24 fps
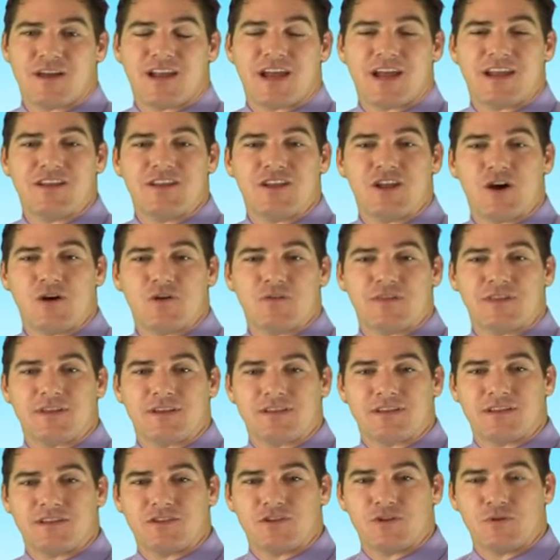and I know that
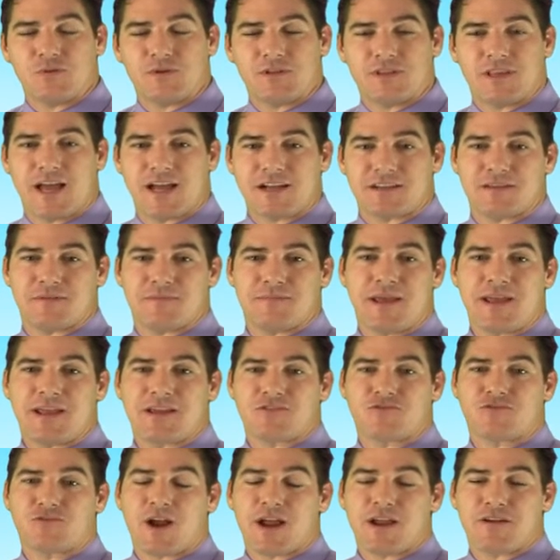you would like to make
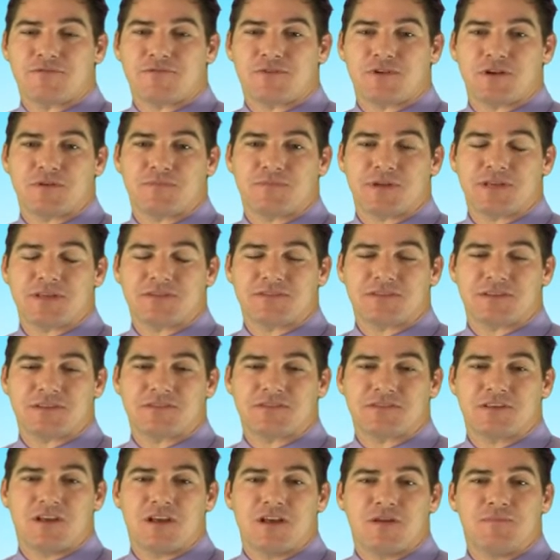it right for your
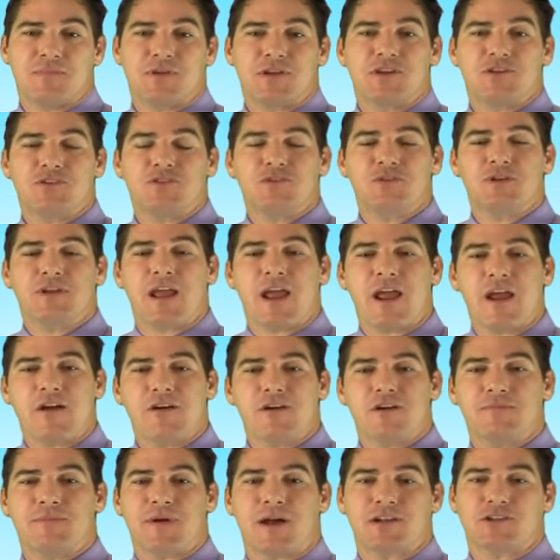business because you
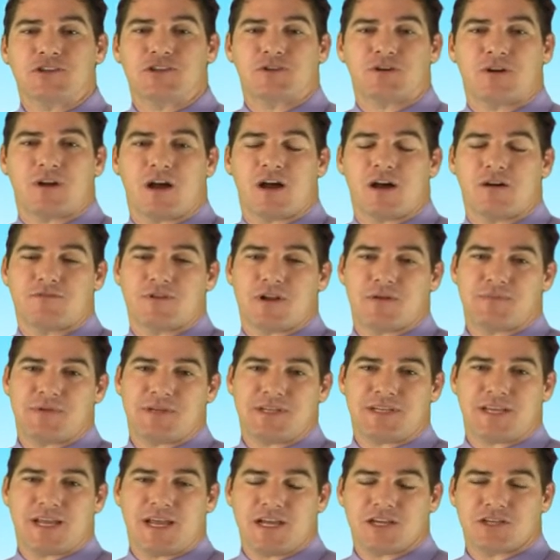care about your
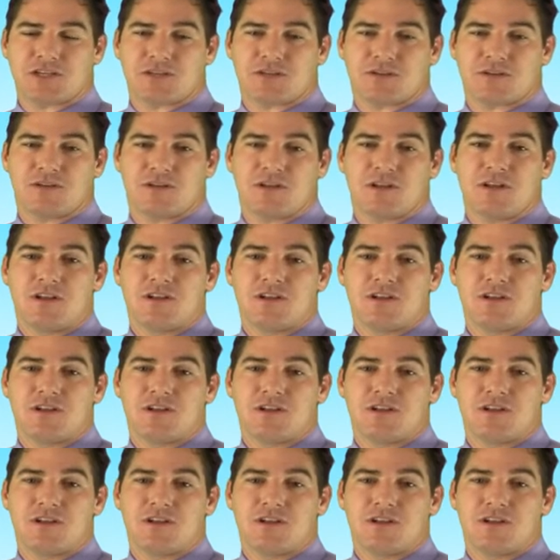reputation